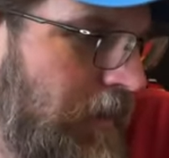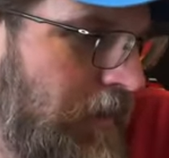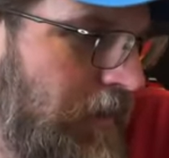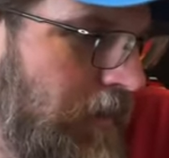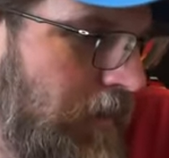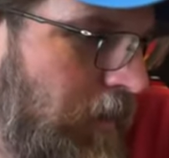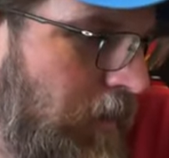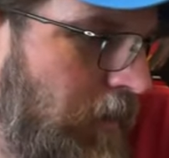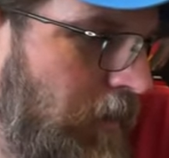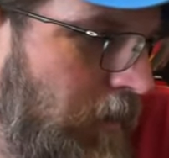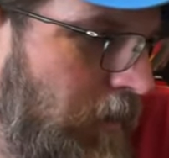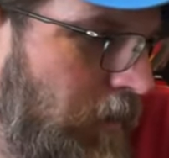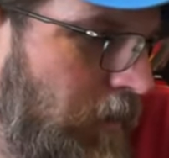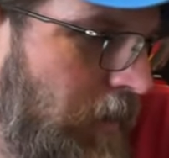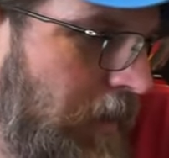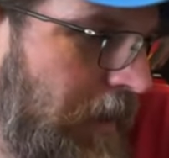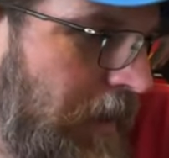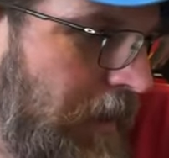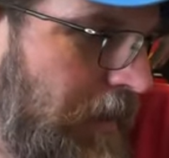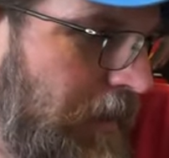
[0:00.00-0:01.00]
so
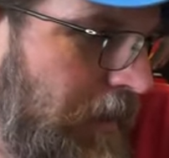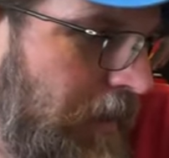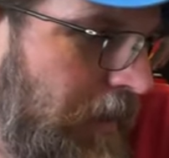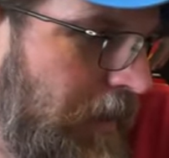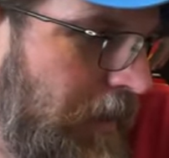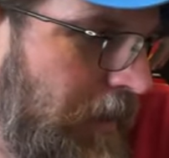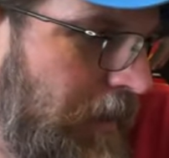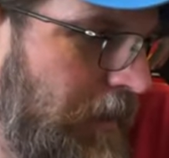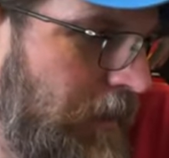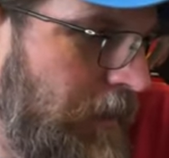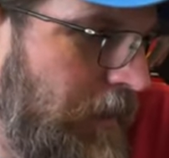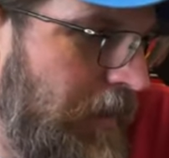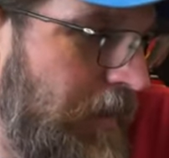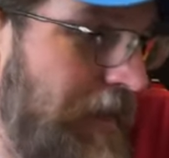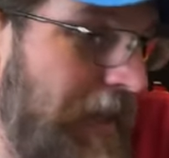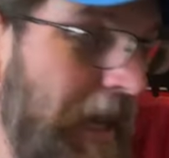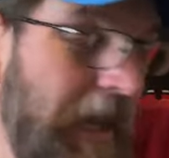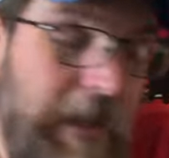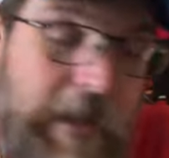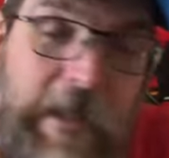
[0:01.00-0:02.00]
we can, you
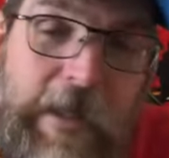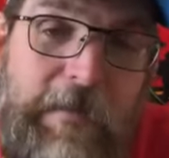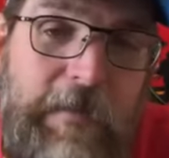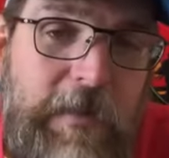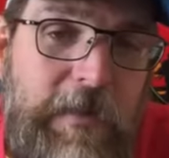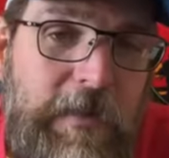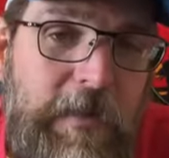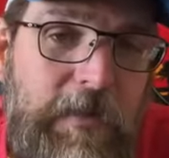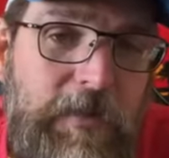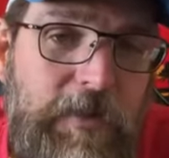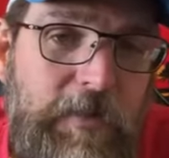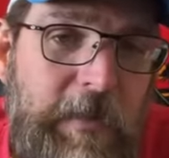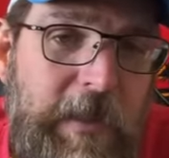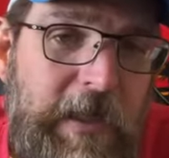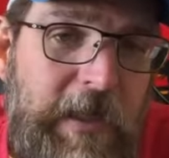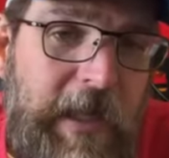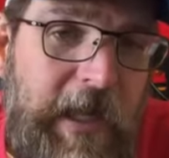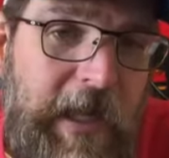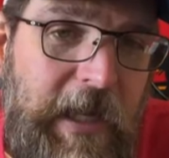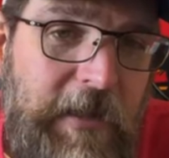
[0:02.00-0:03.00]
did not leave a social
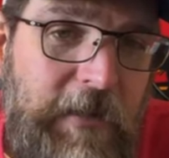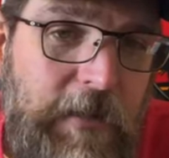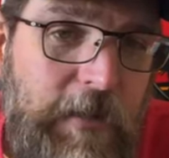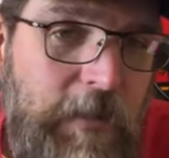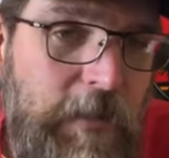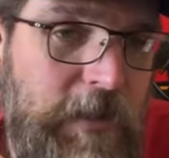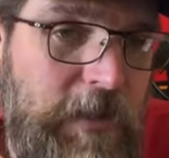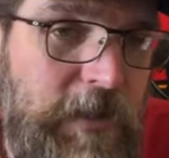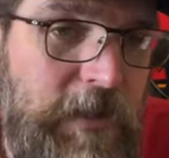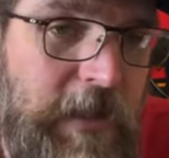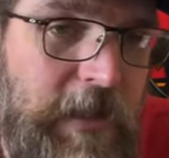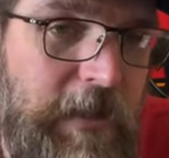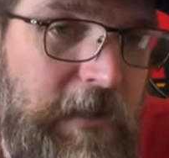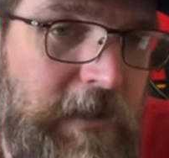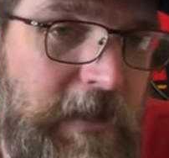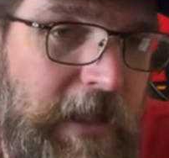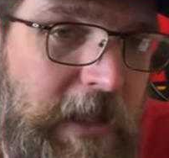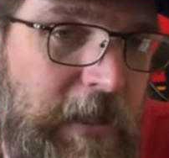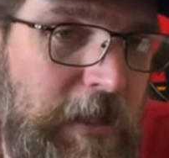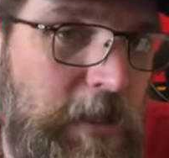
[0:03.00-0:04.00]
media handle, which
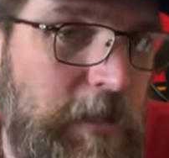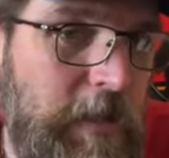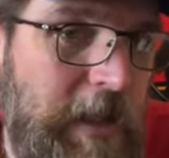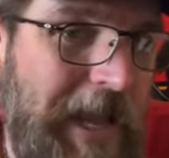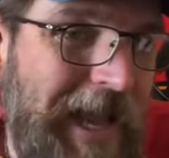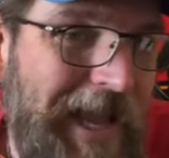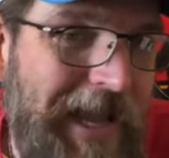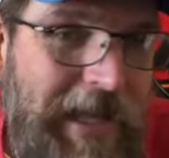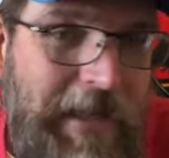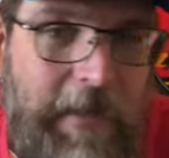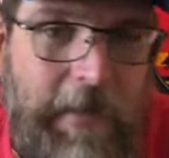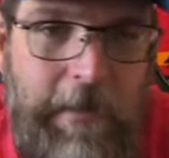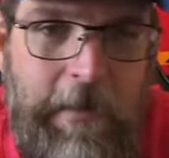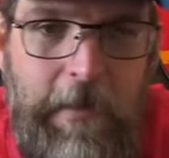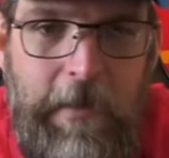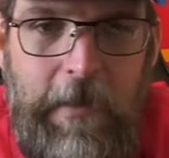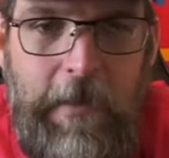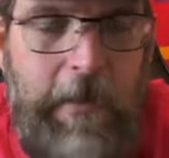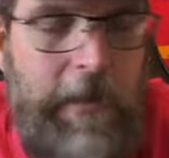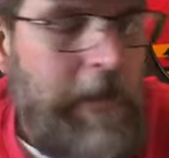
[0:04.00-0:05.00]
they're saying you can
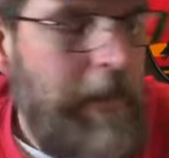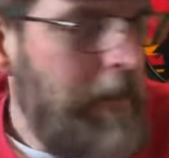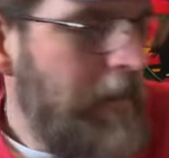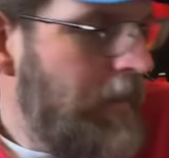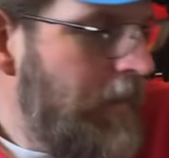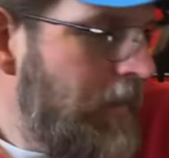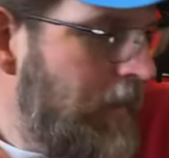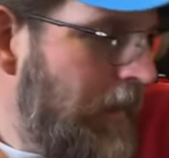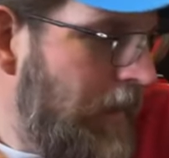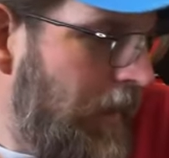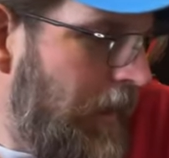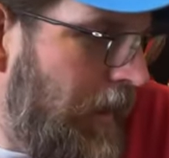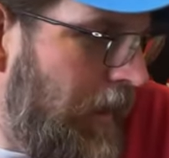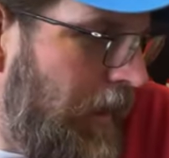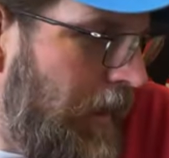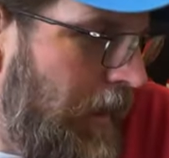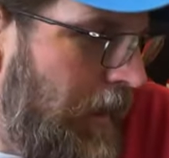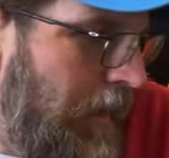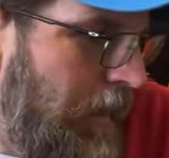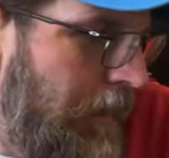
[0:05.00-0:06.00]

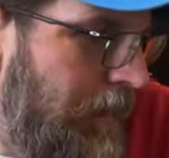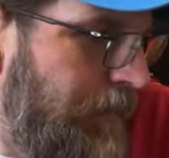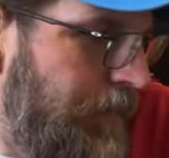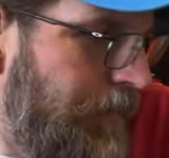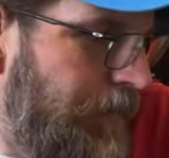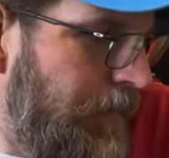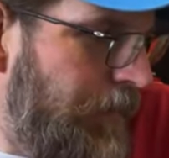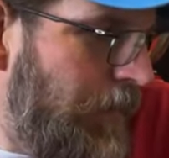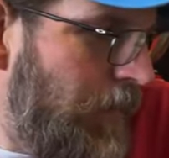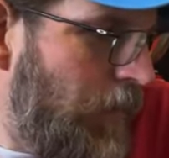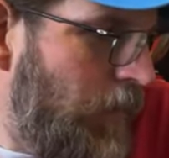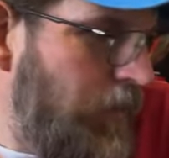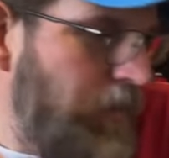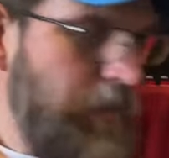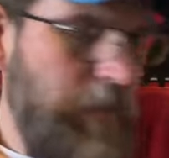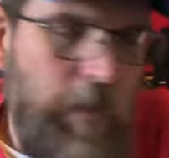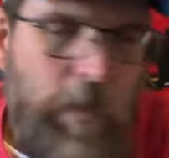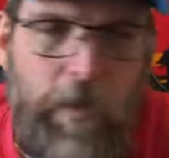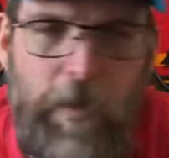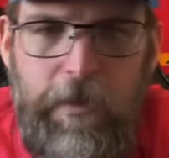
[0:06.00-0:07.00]

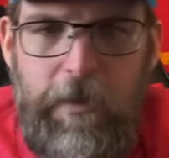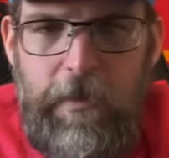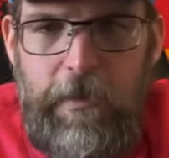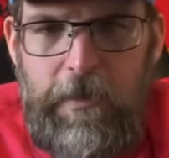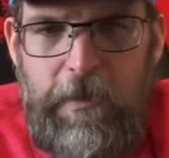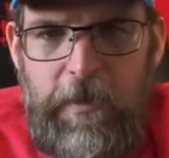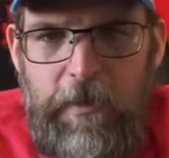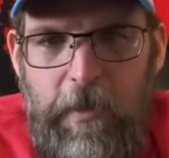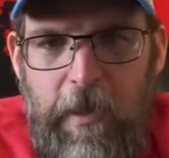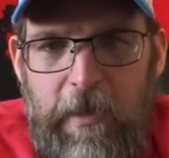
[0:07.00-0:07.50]
when you order.